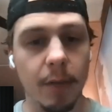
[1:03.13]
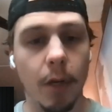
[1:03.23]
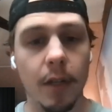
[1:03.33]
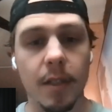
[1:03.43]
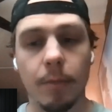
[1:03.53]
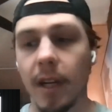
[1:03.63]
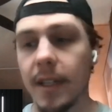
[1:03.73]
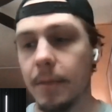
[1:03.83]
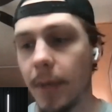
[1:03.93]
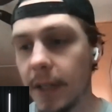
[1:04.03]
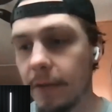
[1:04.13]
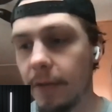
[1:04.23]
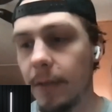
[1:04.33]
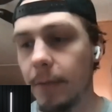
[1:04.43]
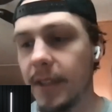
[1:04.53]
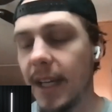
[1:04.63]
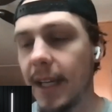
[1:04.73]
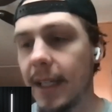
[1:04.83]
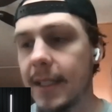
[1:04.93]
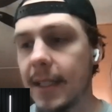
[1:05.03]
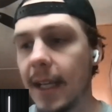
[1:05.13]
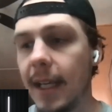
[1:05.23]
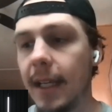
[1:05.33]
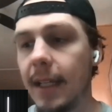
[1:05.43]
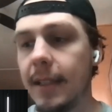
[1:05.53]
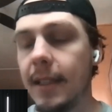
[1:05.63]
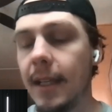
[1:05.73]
He wanted to surprise his best friend with tickets. And